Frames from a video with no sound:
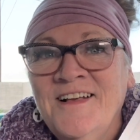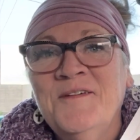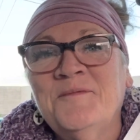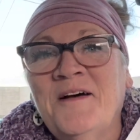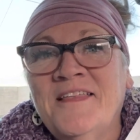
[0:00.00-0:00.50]

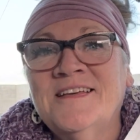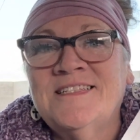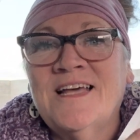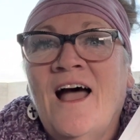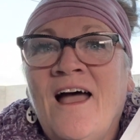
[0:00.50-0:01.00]
by the
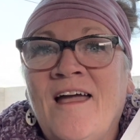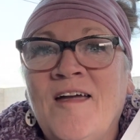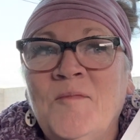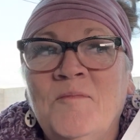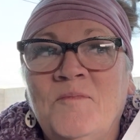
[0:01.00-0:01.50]

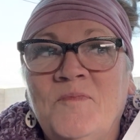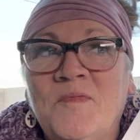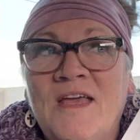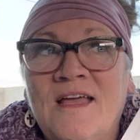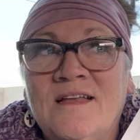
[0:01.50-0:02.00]
time
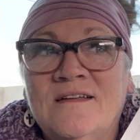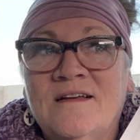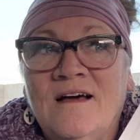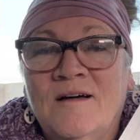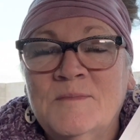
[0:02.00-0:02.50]
it
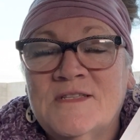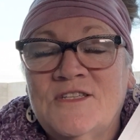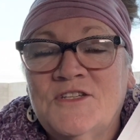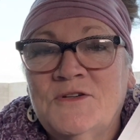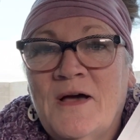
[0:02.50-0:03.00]

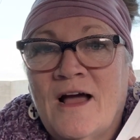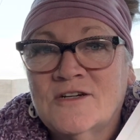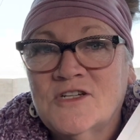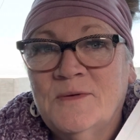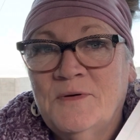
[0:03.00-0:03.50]
comes to
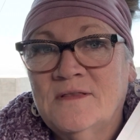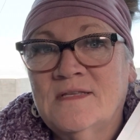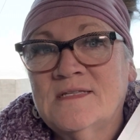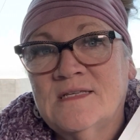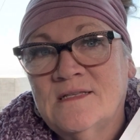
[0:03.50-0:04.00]
actually put
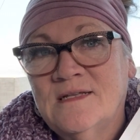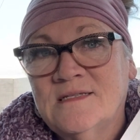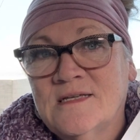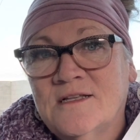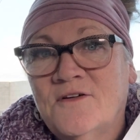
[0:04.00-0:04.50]
the
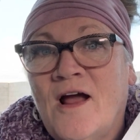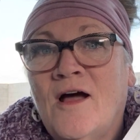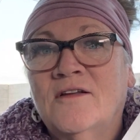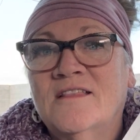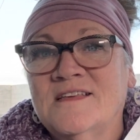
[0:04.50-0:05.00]
seedlings in the
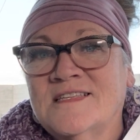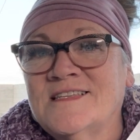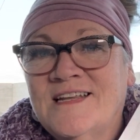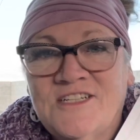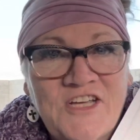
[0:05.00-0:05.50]
ground, this is
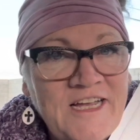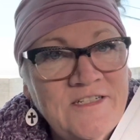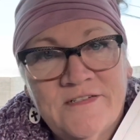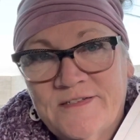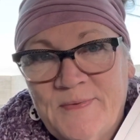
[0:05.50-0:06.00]
going to change
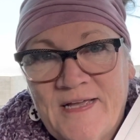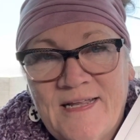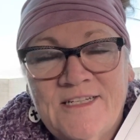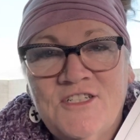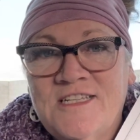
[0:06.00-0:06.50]
a little bit.
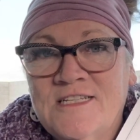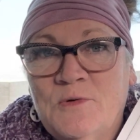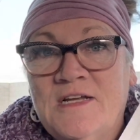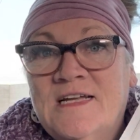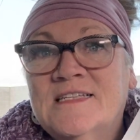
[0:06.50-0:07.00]
It just is
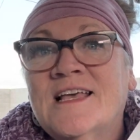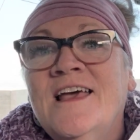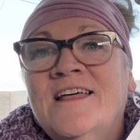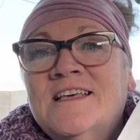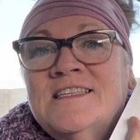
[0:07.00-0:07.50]
what it is.
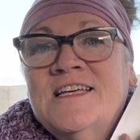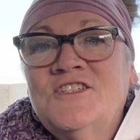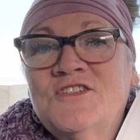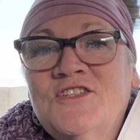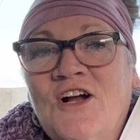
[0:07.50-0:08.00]
This
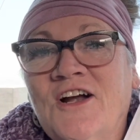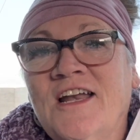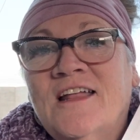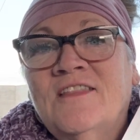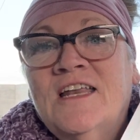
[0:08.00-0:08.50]
gets you
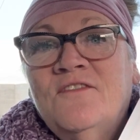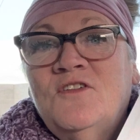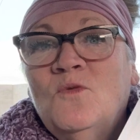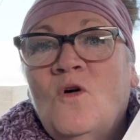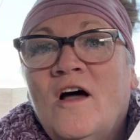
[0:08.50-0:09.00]
started, and then if
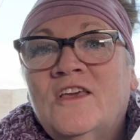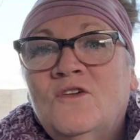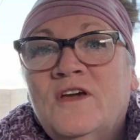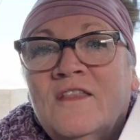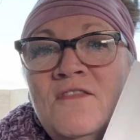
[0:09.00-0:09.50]
you want,
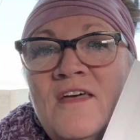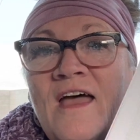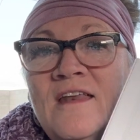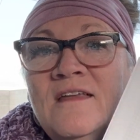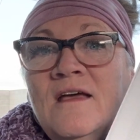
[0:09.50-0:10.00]
you can
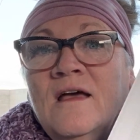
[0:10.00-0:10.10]
then